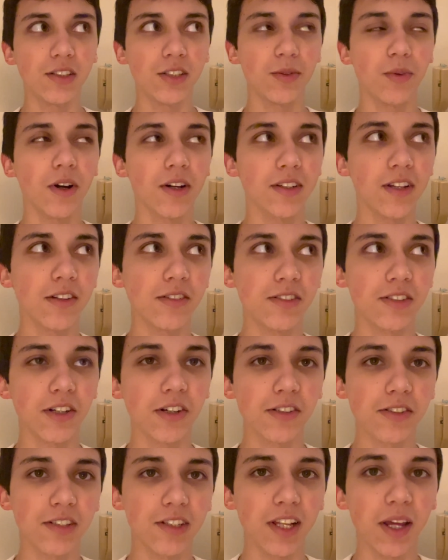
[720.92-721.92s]
to walk
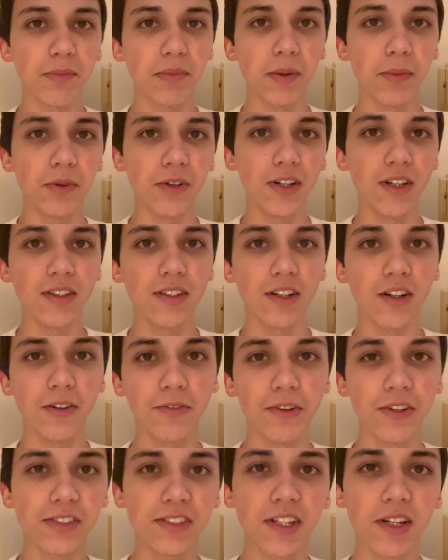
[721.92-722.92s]
downstairs to let people in that are
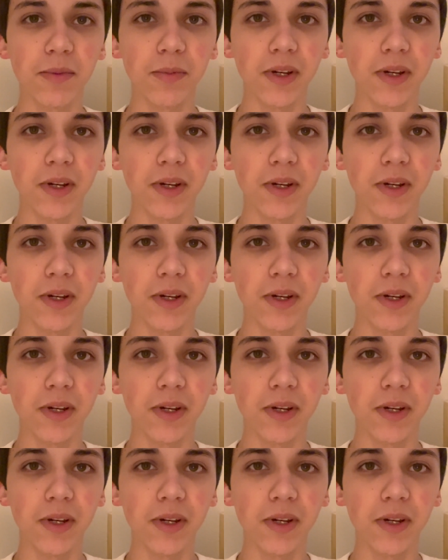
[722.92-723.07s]
visiting